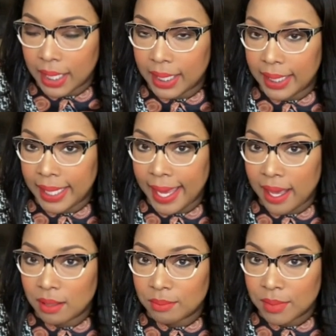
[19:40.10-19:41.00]
yeah,
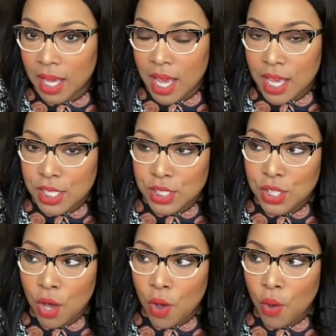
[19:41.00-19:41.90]

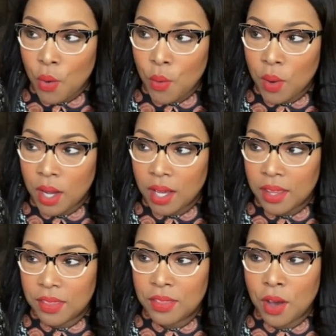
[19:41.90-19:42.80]
so
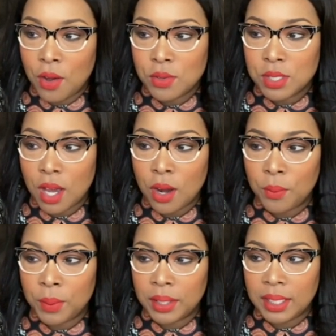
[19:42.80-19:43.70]
those are
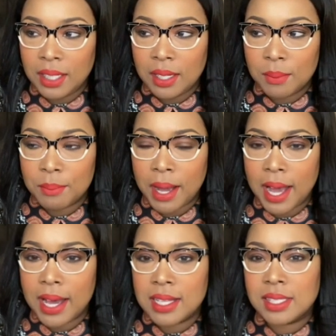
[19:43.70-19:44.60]
really
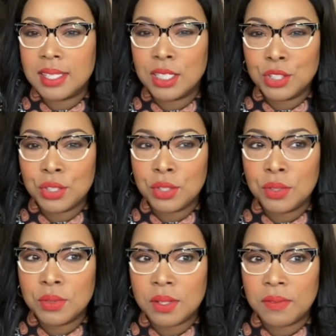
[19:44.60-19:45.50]
my
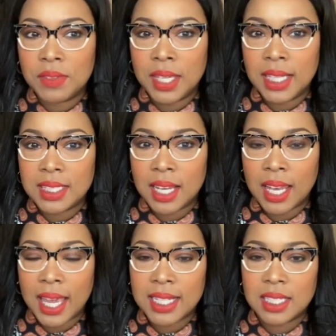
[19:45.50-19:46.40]
essentials of things that I
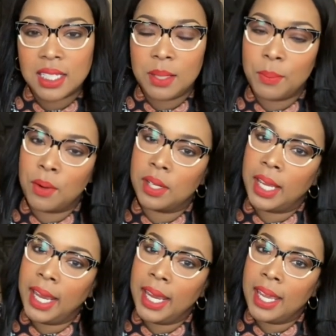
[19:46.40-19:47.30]
like to keep on
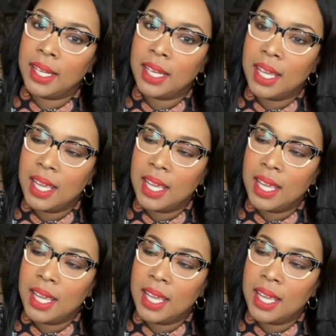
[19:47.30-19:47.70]
hand.